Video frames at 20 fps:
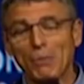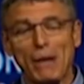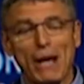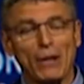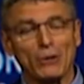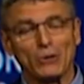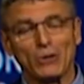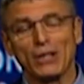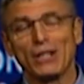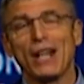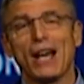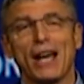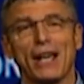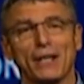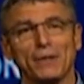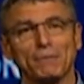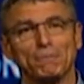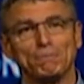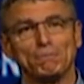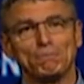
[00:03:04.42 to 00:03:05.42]
about
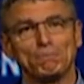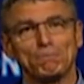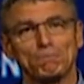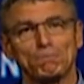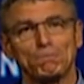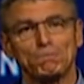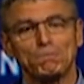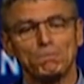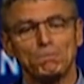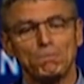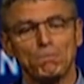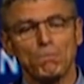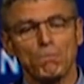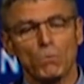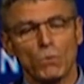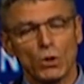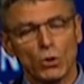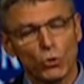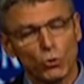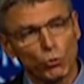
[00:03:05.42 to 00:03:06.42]
tonight.
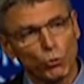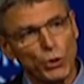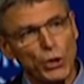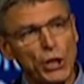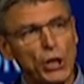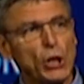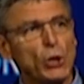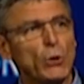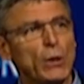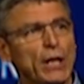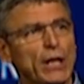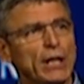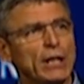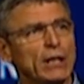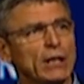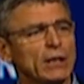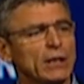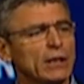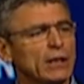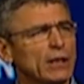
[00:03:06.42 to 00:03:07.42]

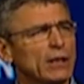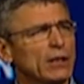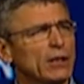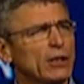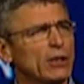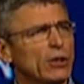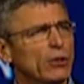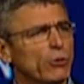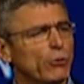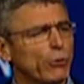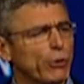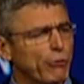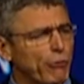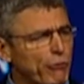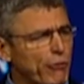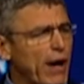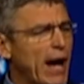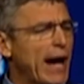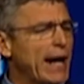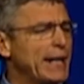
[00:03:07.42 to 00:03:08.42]
Renewing,
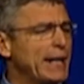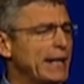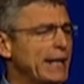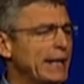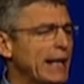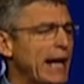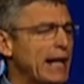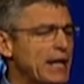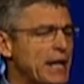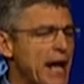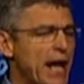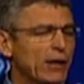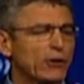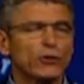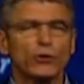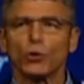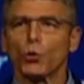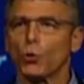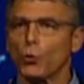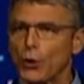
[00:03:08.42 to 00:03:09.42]
refining, and
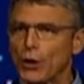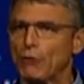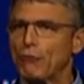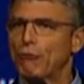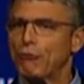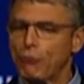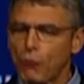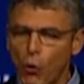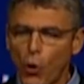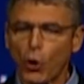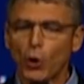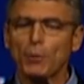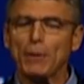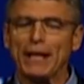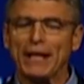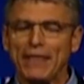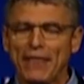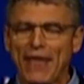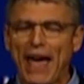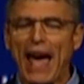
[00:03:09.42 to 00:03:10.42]
yes,
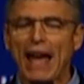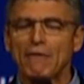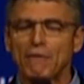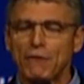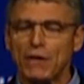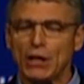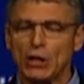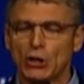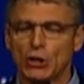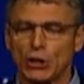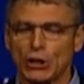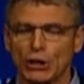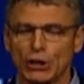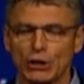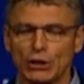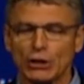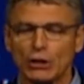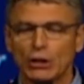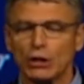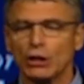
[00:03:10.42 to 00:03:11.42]
reforming that
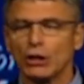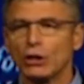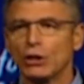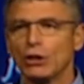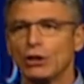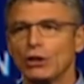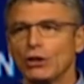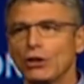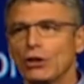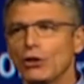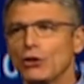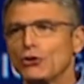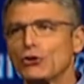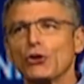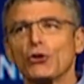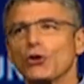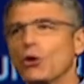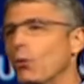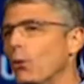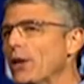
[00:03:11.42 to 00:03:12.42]
vision
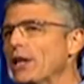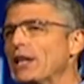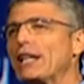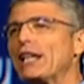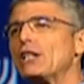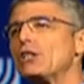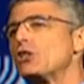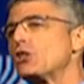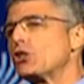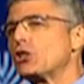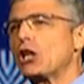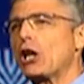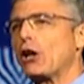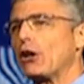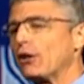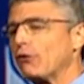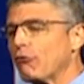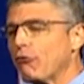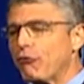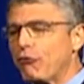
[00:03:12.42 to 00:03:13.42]
so that we can
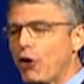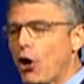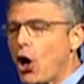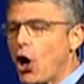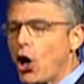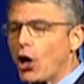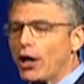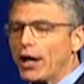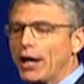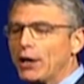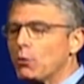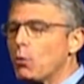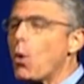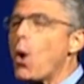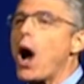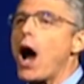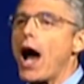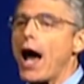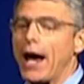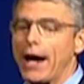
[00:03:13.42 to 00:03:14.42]
share it far and
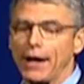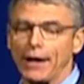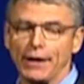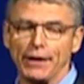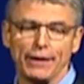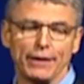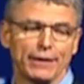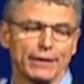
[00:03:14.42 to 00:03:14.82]
wide.